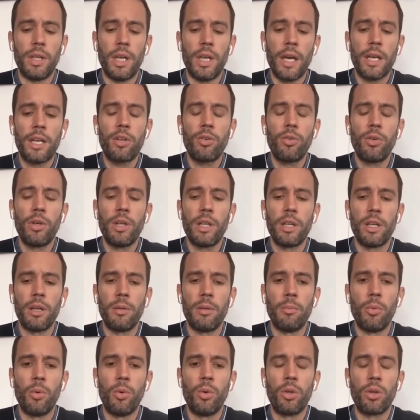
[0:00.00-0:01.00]
accurate and
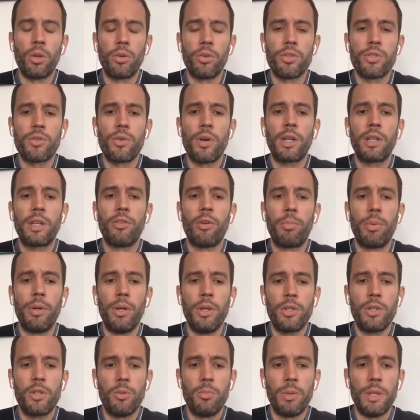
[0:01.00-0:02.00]
more constructive
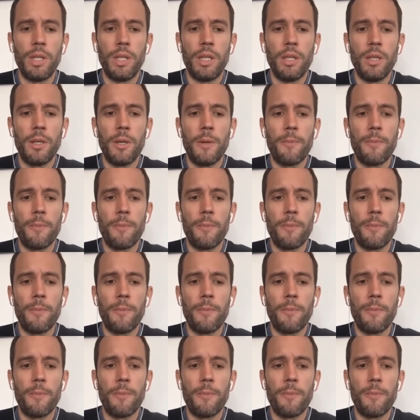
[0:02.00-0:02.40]
approach would be